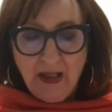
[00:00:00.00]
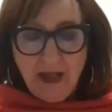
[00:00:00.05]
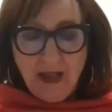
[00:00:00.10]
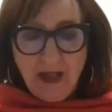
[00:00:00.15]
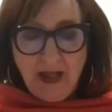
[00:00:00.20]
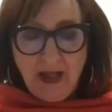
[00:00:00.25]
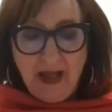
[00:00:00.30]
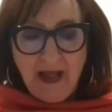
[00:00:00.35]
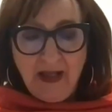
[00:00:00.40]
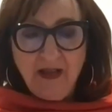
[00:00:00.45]

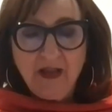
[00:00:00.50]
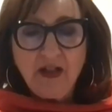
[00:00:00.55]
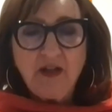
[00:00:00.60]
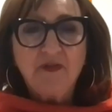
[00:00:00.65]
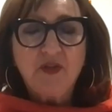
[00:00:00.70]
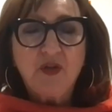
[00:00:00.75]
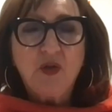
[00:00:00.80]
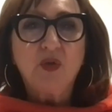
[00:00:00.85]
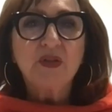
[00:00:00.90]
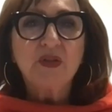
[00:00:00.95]
And
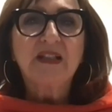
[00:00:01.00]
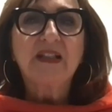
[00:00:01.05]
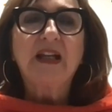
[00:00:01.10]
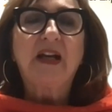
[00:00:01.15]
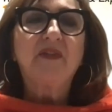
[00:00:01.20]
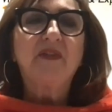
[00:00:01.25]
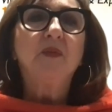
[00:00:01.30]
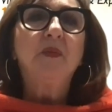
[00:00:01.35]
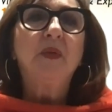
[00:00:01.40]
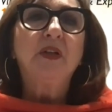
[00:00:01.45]
of course,
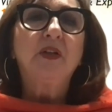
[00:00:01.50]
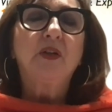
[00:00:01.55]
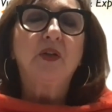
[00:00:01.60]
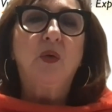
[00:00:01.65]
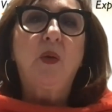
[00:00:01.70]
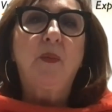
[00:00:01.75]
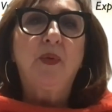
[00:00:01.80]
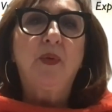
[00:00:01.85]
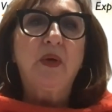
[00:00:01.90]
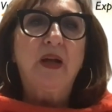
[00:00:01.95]
government
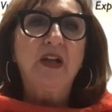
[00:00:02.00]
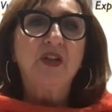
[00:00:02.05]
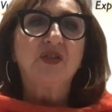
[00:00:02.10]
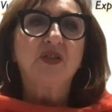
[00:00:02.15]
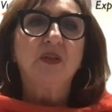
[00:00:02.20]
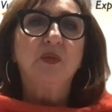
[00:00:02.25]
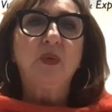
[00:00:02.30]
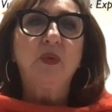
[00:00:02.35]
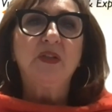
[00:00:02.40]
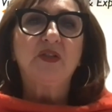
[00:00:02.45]

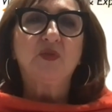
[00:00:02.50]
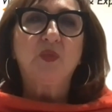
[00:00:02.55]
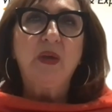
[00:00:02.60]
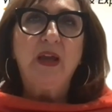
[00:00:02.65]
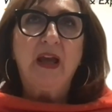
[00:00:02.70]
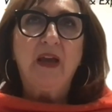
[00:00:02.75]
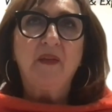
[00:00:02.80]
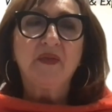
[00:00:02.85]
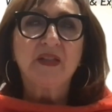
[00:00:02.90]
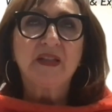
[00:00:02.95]
cooperation, which we
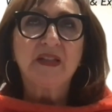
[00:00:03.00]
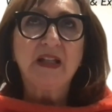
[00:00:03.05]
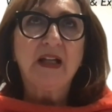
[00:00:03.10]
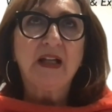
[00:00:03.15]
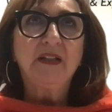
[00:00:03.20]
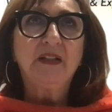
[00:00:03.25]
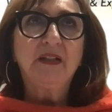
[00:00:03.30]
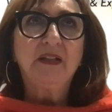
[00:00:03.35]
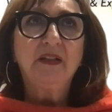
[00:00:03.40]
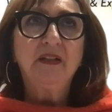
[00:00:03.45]
have
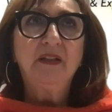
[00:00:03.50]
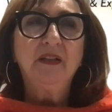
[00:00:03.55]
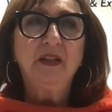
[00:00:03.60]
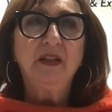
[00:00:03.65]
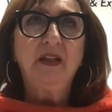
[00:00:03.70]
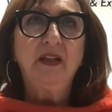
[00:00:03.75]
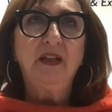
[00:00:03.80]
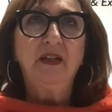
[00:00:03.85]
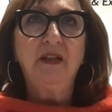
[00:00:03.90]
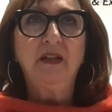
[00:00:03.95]
started
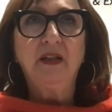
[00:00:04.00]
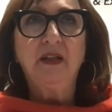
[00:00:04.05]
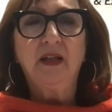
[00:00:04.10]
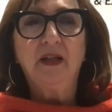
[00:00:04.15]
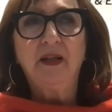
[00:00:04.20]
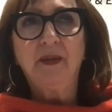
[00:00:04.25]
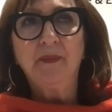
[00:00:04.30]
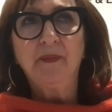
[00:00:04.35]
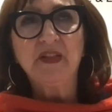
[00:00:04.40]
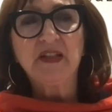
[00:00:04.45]

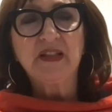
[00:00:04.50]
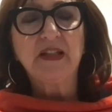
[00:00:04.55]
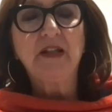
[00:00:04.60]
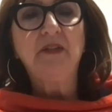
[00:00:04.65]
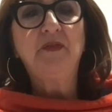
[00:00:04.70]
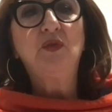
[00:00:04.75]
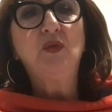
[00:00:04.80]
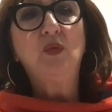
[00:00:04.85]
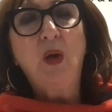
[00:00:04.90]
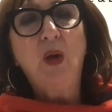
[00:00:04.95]
in
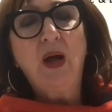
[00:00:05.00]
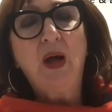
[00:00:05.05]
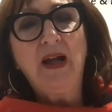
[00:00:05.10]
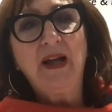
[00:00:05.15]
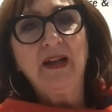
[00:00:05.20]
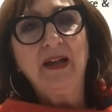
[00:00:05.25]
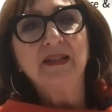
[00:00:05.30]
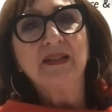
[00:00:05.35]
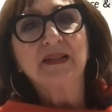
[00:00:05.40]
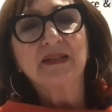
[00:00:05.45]
several
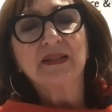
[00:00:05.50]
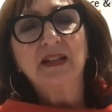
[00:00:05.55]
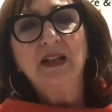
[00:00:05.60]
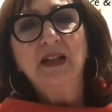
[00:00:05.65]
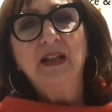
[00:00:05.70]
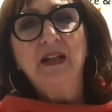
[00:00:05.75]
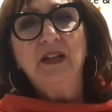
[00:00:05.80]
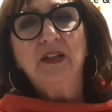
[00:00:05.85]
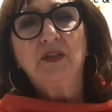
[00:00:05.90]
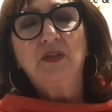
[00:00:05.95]
ways
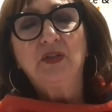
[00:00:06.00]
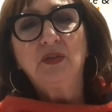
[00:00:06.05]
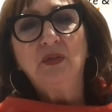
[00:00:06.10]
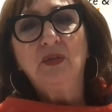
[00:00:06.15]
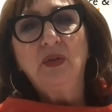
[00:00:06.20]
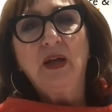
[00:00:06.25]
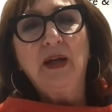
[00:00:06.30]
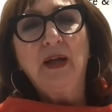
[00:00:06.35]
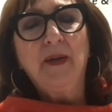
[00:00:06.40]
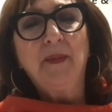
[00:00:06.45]

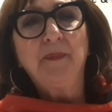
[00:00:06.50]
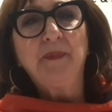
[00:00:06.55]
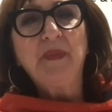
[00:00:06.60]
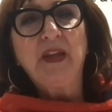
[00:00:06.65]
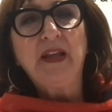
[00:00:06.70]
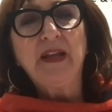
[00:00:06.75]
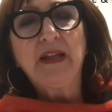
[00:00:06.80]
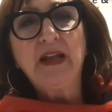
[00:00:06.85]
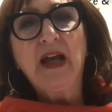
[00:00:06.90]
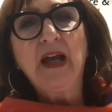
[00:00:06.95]
to
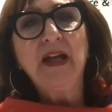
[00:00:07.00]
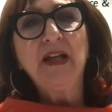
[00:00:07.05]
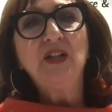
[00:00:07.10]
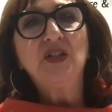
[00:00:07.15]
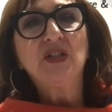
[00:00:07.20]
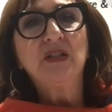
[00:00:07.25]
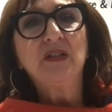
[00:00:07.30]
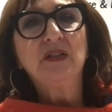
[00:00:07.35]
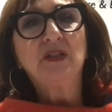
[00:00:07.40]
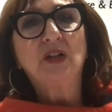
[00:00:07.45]

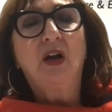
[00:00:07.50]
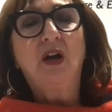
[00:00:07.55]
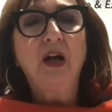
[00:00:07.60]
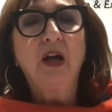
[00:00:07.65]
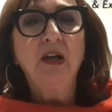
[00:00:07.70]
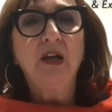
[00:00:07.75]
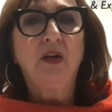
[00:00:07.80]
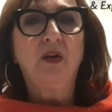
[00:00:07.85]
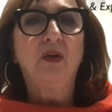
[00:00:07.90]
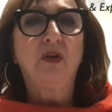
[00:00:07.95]
engage in
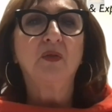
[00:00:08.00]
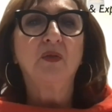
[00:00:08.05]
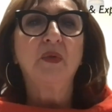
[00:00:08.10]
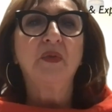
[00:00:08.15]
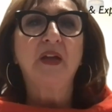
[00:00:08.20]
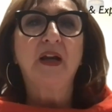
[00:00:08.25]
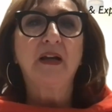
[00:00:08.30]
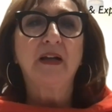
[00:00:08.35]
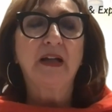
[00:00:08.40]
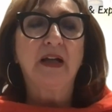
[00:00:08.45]
dialogue
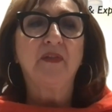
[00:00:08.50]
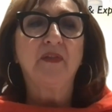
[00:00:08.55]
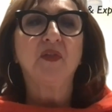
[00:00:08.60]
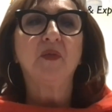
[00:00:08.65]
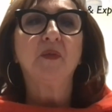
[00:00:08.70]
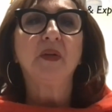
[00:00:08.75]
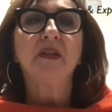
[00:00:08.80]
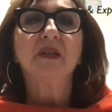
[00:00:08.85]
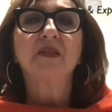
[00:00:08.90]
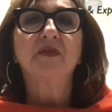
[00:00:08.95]
with our
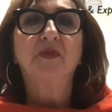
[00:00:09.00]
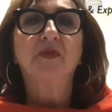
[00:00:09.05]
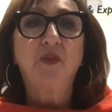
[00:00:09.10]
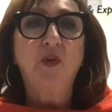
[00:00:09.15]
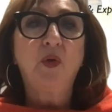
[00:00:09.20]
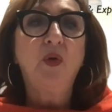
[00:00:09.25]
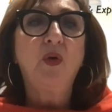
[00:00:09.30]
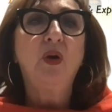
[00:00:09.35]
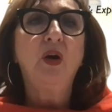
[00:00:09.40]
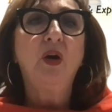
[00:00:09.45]
governments
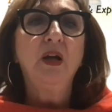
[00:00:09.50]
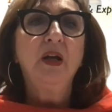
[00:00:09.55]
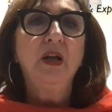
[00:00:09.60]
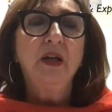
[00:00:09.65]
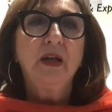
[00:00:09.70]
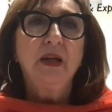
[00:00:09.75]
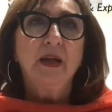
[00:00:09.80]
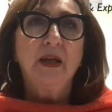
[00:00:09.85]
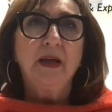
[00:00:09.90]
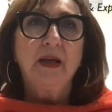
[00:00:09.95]
for
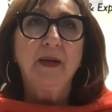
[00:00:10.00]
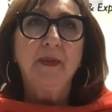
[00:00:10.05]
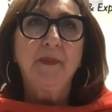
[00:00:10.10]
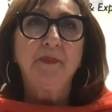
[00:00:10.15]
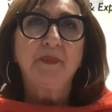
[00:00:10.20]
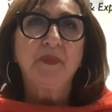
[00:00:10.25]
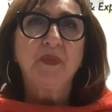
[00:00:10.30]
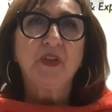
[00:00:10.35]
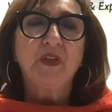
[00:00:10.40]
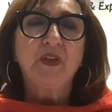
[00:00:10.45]

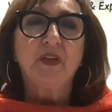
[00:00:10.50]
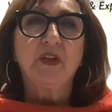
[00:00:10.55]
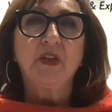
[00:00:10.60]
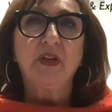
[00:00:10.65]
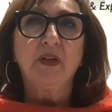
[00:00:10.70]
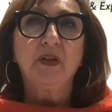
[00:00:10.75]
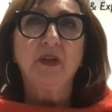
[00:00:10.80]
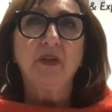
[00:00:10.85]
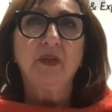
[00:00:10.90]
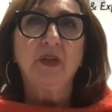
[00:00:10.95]

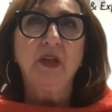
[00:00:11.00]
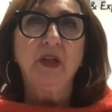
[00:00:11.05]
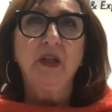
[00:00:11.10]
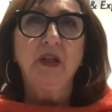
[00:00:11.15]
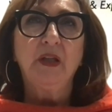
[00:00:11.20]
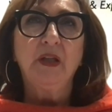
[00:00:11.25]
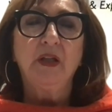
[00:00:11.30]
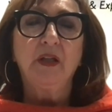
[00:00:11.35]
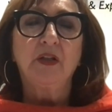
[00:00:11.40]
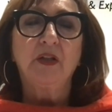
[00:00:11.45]

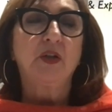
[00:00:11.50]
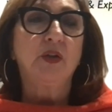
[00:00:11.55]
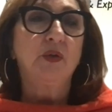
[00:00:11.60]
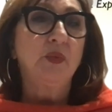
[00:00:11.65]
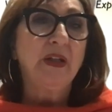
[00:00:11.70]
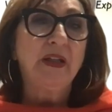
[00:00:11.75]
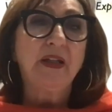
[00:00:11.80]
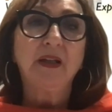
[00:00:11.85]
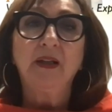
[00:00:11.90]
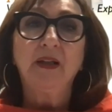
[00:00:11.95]
the
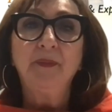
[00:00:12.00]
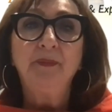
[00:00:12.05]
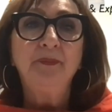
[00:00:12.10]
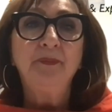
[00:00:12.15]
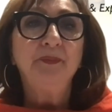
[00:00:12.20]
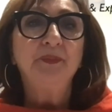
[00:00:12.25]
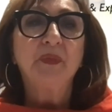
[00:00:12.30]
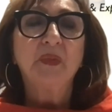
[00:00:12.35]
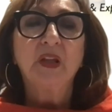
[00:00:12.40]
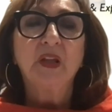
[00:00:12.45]

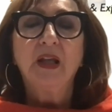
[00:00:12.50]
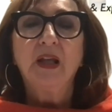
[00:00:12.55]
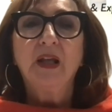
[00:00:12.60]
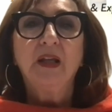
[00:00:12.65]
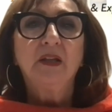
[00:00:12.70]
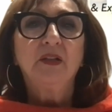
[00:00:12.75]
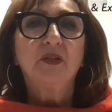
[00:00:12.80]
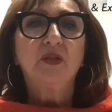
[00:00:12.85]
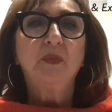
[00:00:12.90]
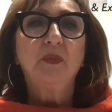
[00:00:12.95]
curriculum
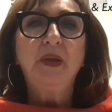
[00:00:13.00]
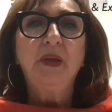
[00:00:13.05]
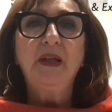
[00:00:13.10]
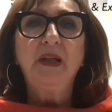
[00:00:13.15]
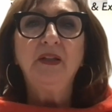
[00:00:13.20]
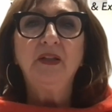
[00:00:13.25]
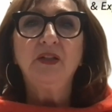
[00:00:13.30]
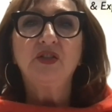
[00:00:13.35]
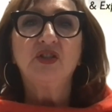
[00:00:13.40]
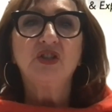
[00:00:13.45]
to
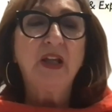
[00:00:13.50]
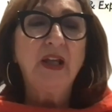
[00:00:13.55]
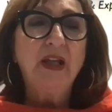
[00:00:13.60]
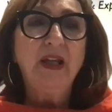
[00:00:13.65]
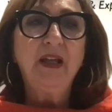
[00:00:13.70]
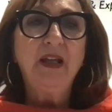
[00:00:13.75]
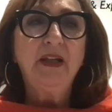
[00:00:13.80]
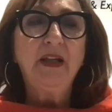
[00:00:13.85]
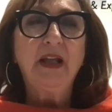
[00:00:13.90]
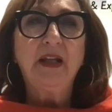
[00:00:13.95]
be
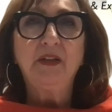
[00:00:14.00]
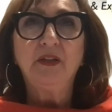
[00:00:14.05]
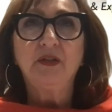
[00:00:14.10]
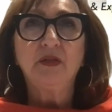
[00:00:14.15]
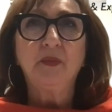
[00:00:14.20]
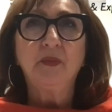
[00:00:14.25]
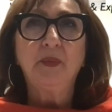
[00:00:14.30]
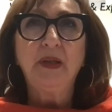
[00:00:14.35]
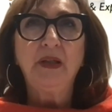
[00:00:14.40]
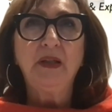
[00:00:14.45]
shared and
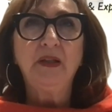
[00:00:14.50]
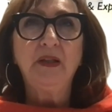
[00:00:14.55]
to be